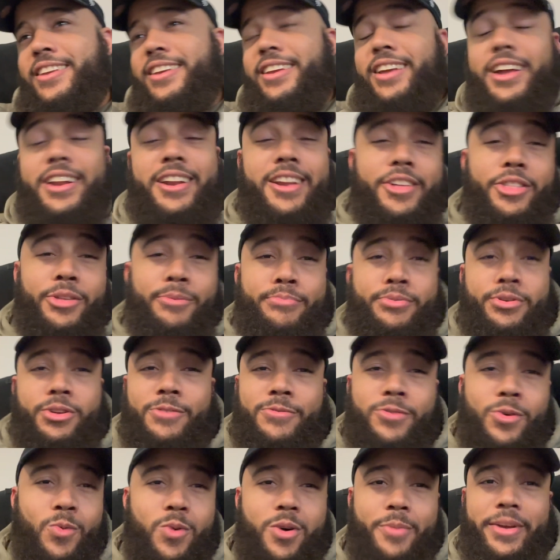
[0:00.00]
Another
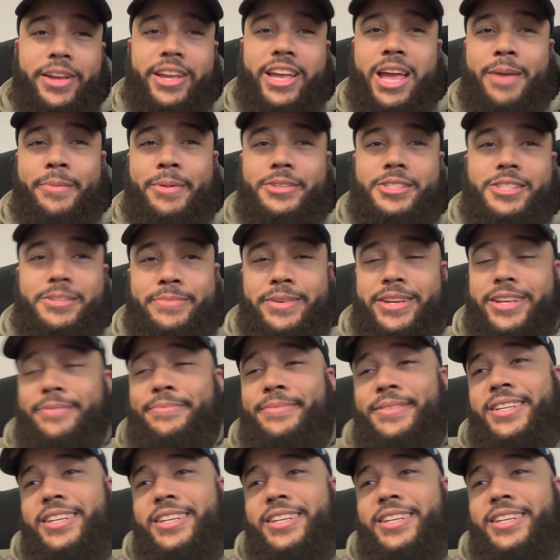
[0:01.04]
beautiful woman came up to me.